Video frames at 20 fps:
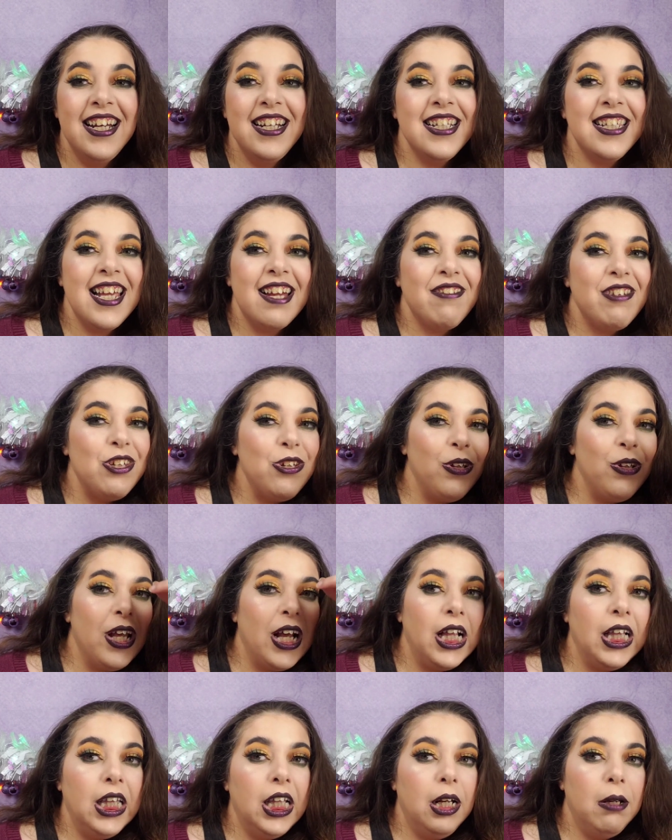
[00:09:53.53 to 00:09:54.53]
I just have to do like
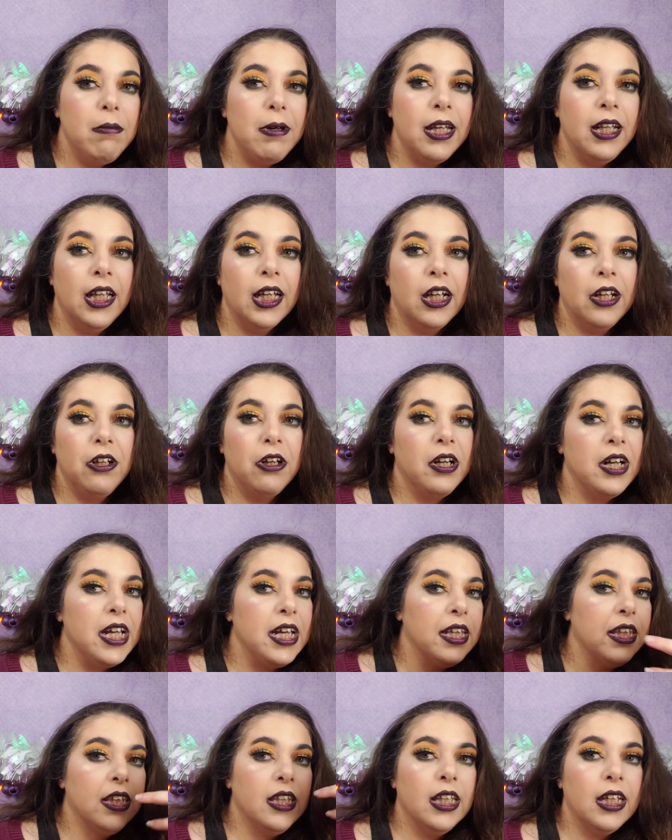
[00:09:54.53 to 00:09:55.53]
a little bit like
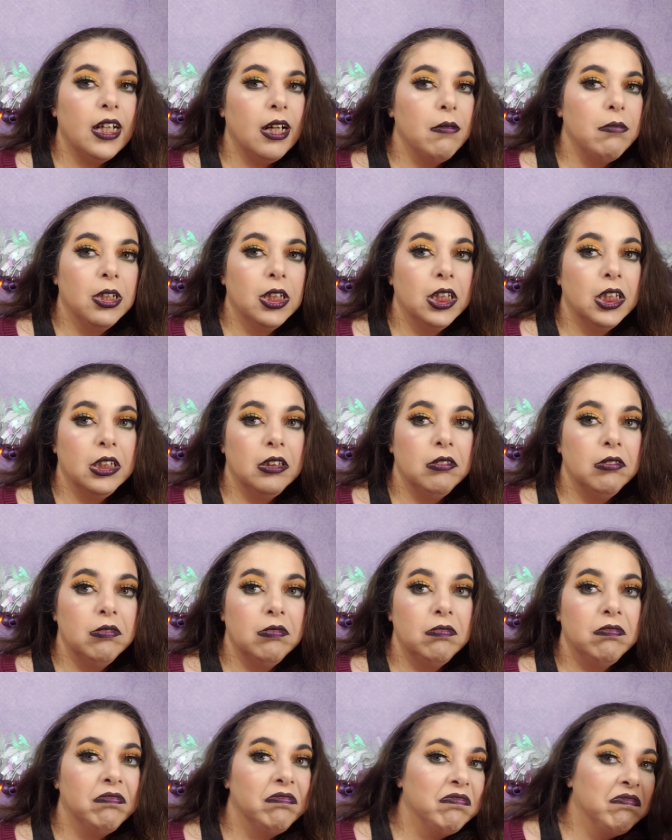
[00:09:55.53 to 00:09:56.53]
underneath like I'm good
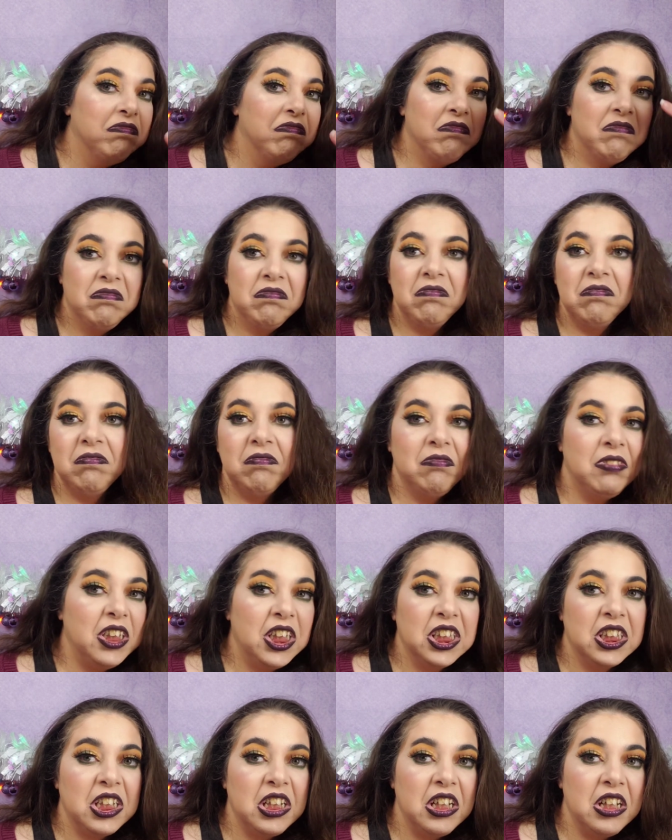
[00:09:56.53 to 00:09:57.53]

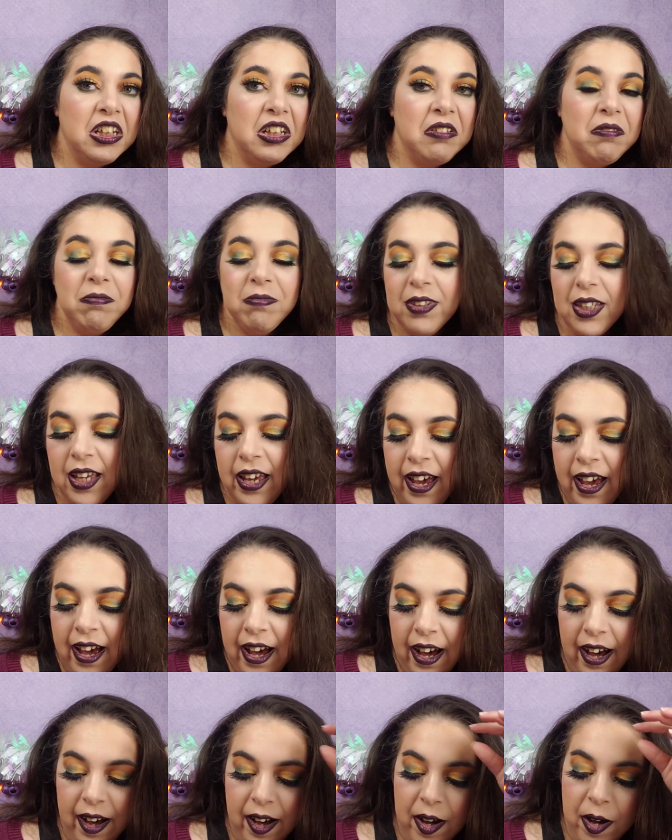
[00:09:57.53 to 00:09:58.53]
she's good
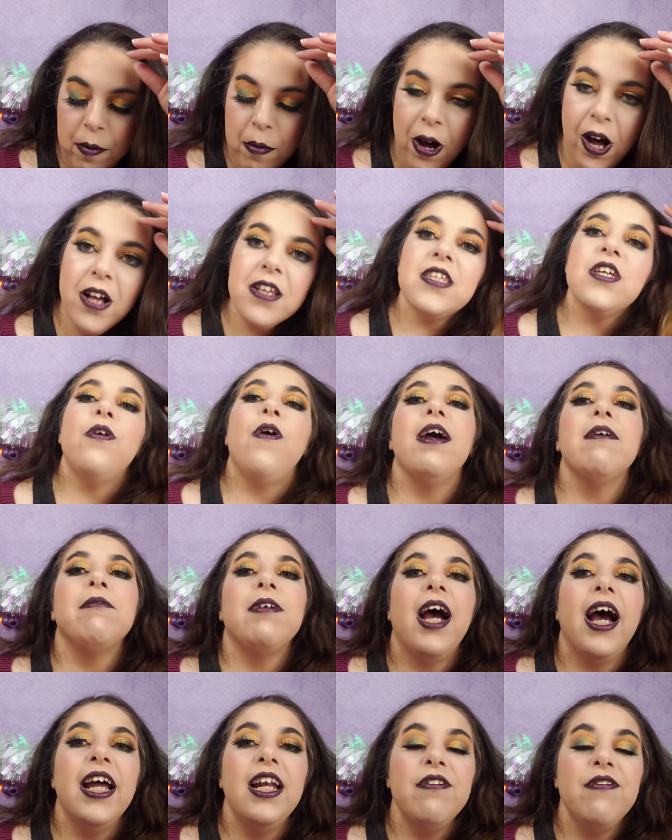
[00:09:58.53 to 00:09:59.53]
um also I'm
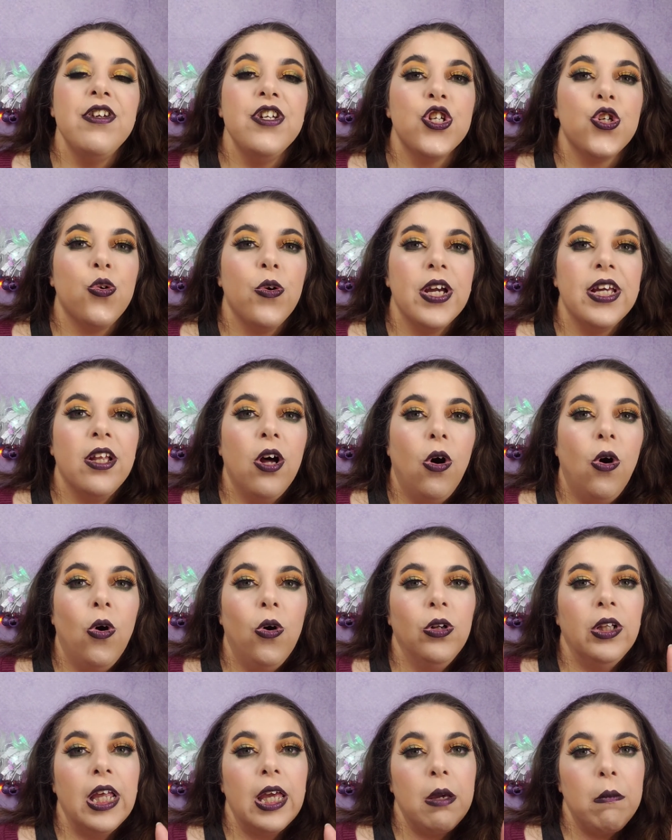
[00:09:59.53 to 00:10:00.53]
kind of enjoying the
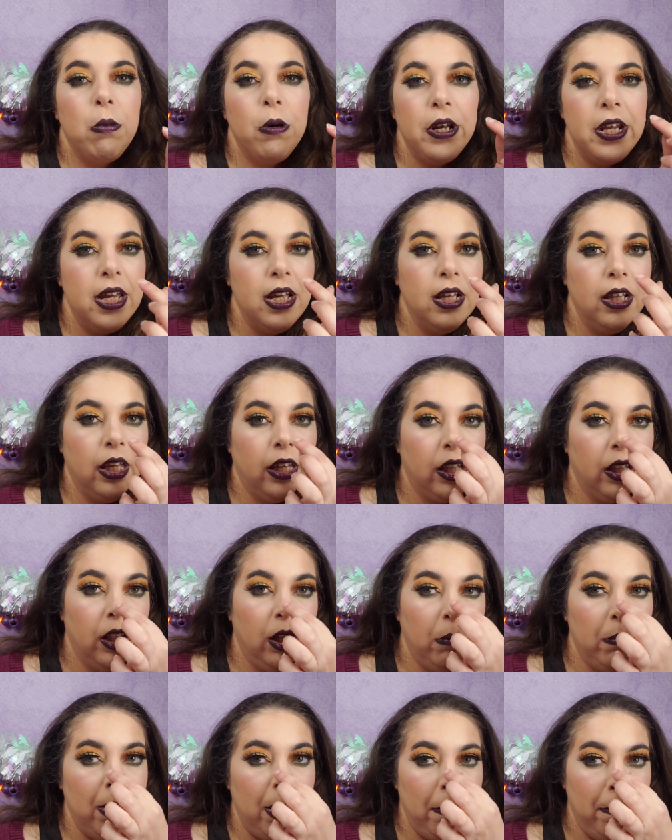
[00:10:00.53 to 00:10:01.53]
whole like putting like a
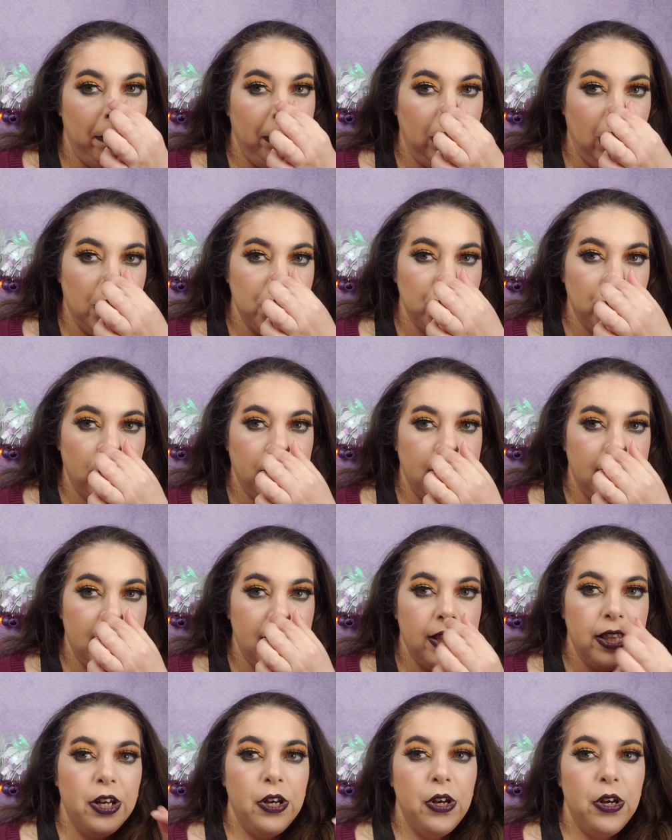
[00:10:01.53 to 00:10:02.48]
little bit of blush on the end of the